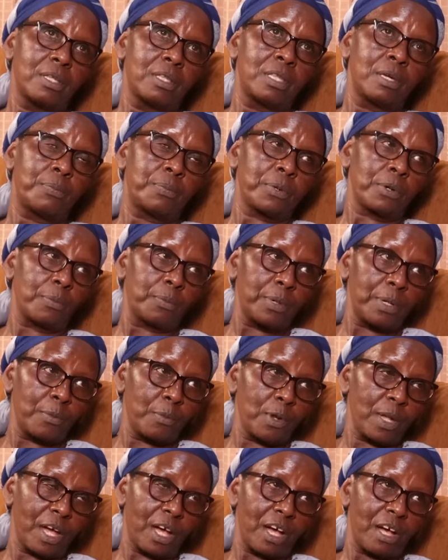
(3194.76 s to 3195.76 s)
The problem
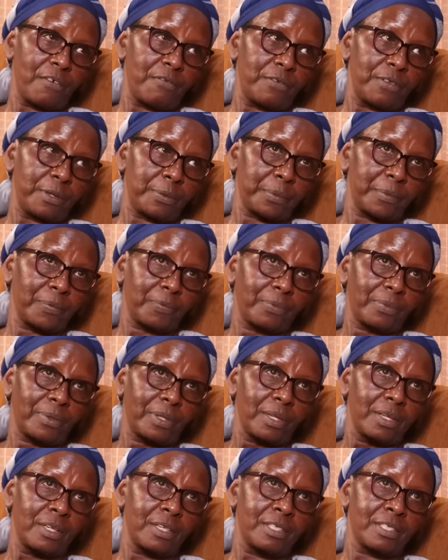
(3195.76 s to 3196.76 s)
we are having
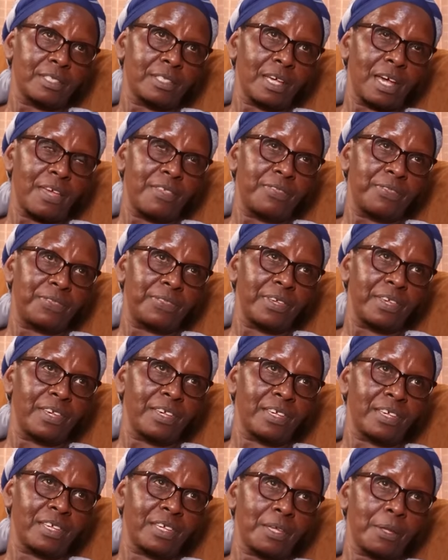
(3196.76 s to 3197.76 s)
is, I
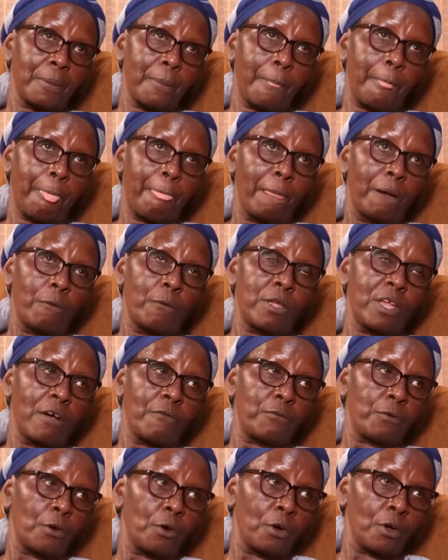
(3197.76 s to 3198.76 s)
think we
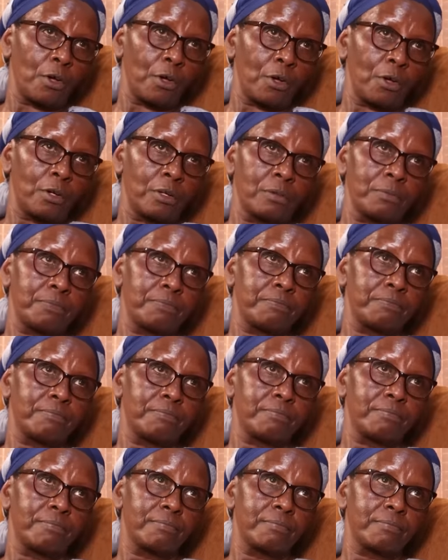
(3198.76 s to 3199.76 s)
have all
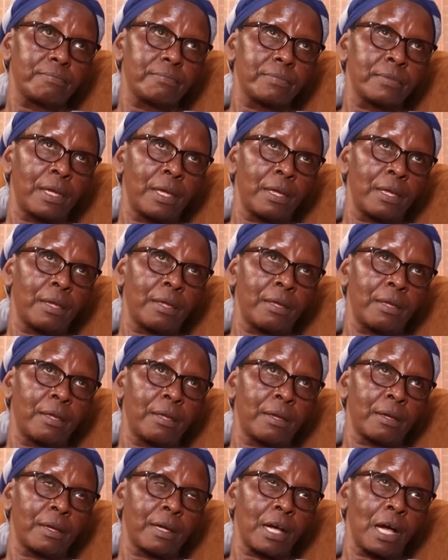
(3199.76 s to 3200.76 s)

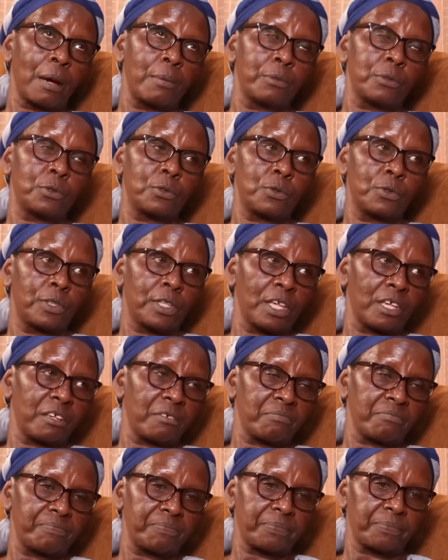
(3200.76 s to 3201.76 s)
come to
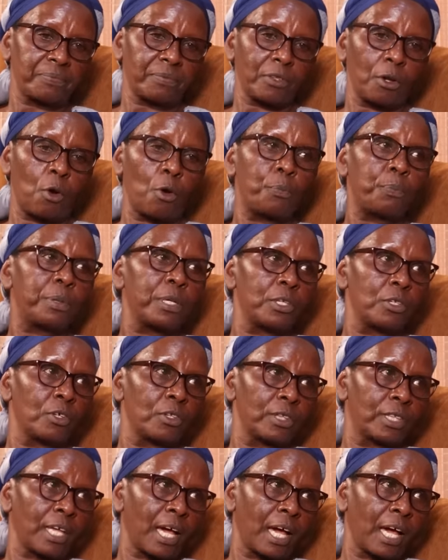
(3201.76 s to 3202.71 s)
the opinion